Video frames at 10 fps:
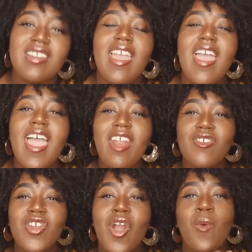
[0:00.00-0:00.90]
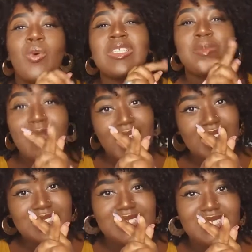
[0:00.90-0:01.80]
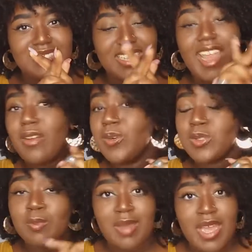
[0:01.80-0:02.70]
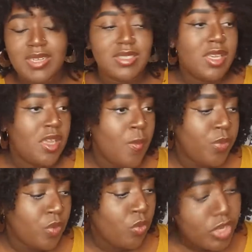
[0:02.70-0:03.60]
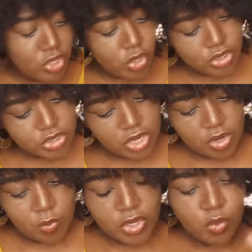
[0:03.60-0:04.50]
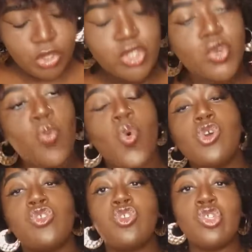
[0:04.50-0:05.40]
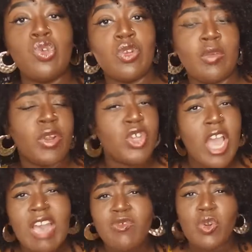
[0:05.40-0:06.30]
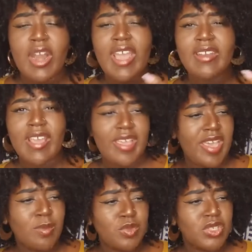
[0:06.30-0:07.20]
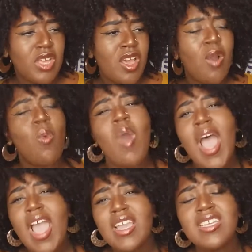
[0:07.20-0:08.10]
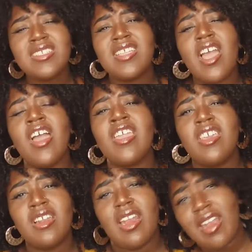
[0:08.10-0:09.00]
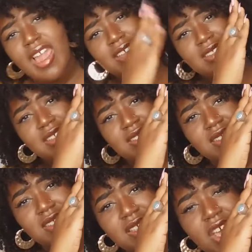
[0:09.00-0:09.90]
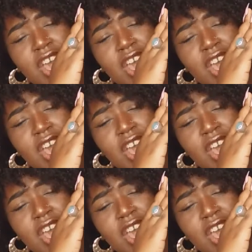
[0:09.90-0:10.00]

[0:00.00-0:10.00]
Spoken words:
The area was mad. It was mad. When you want to walk to the uni, when you have your 9 a.m.s, why is there a hill like this?